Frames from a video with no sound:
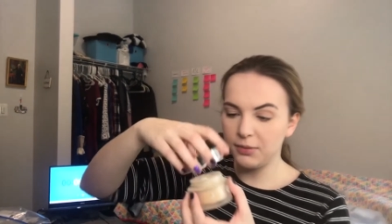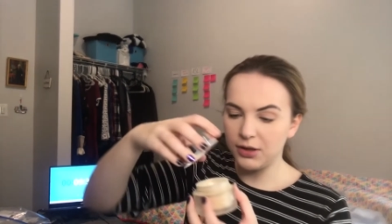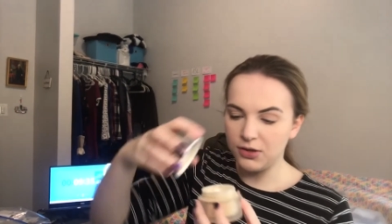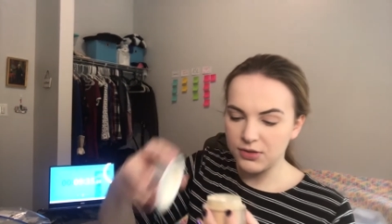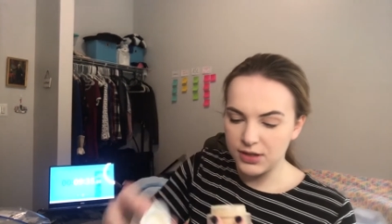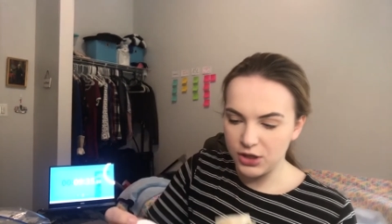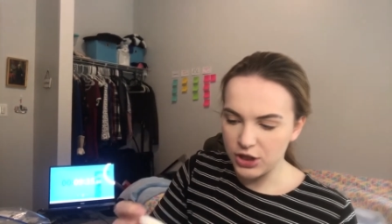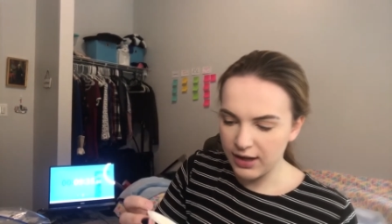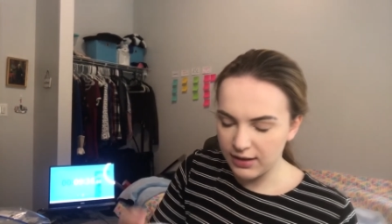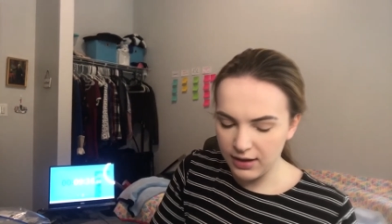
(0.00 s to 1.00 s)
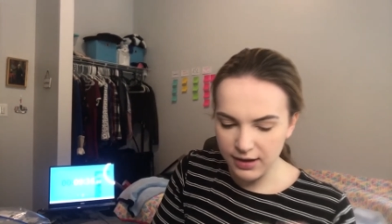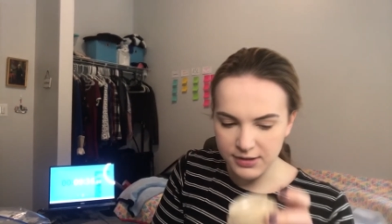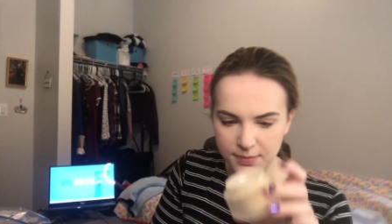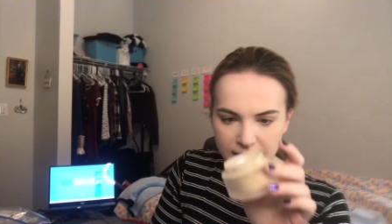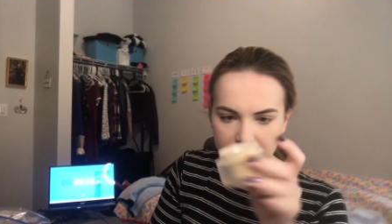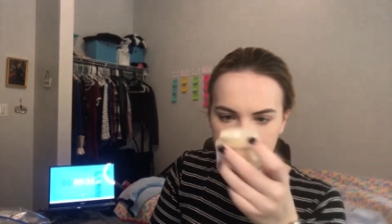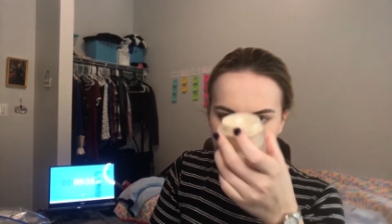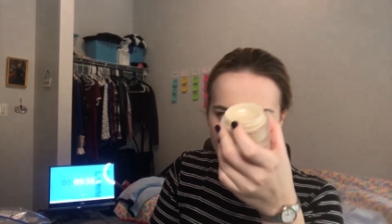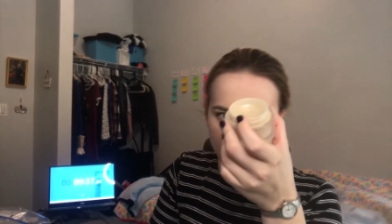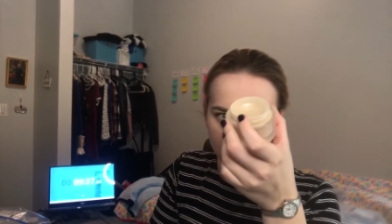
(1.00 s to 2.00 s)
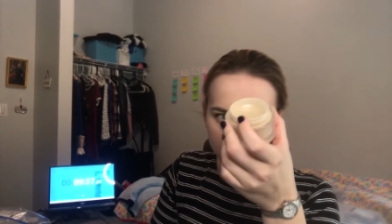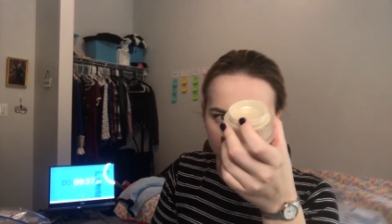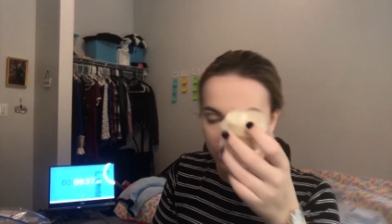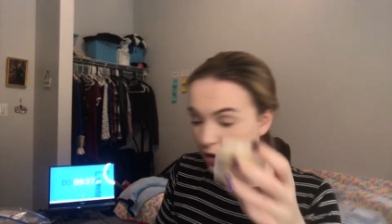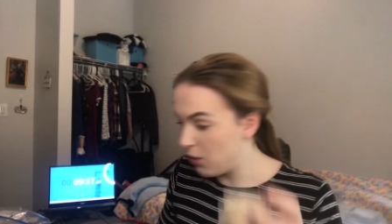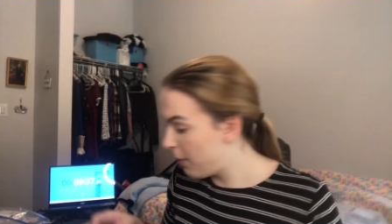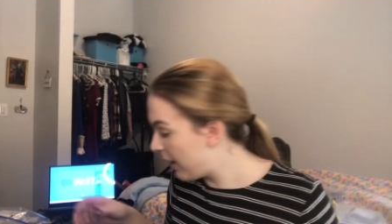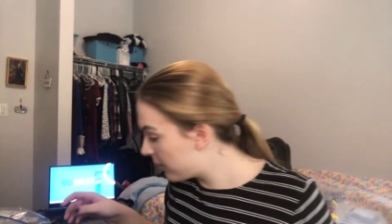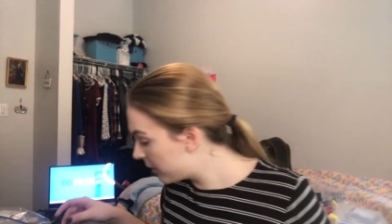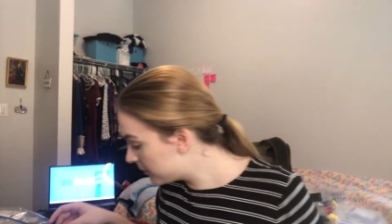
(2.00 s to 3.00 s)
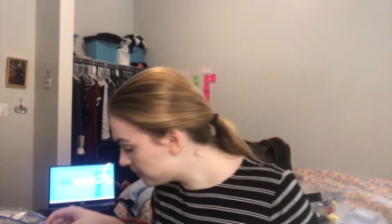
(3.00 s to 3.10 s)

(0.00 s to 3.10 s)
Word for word: I'm gonna use the Jaclyn Cosmetics um, Glow Powder.